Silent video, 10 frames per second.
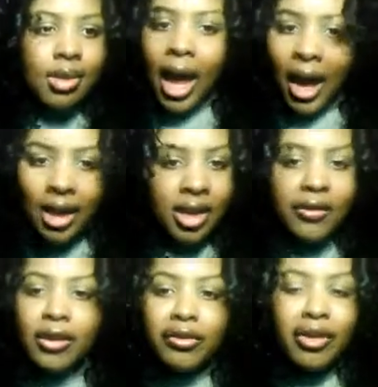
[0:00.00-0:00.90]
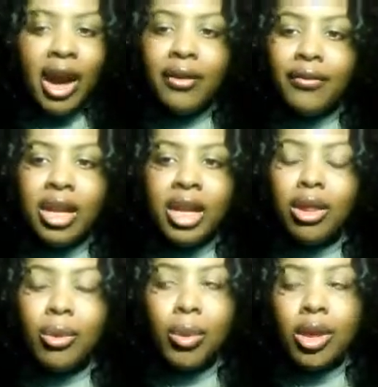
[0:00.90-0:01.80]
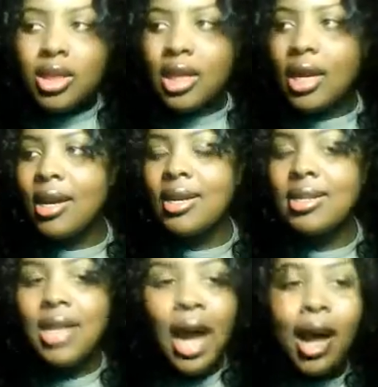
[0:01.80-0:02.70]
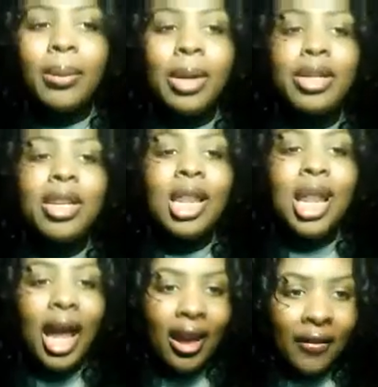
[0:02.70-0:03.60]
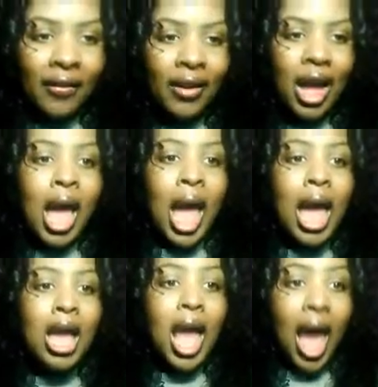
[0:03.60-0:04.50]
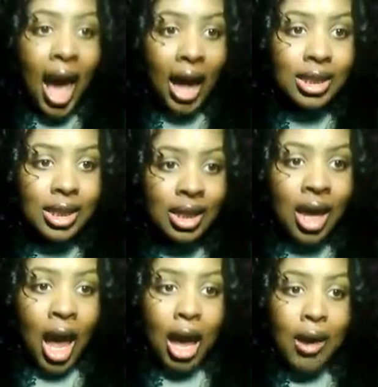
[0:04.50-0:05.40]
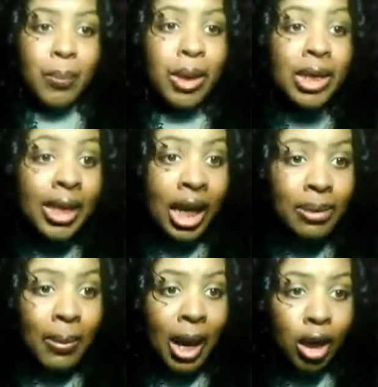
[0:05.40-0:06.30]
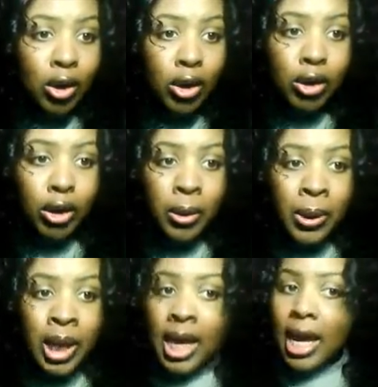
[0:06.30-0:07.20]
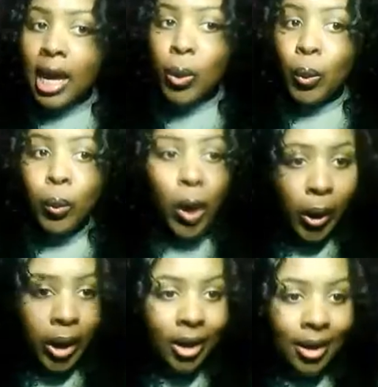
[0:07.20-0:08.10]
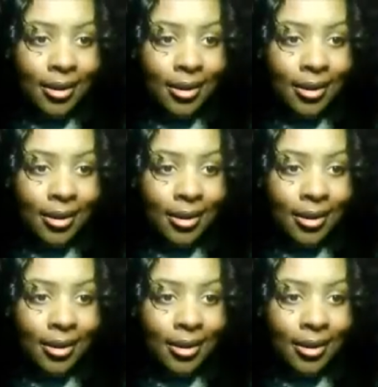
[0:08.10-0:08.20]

Acting. Even if you're having the worst time in your life, act. And put that smile on, girl, and work.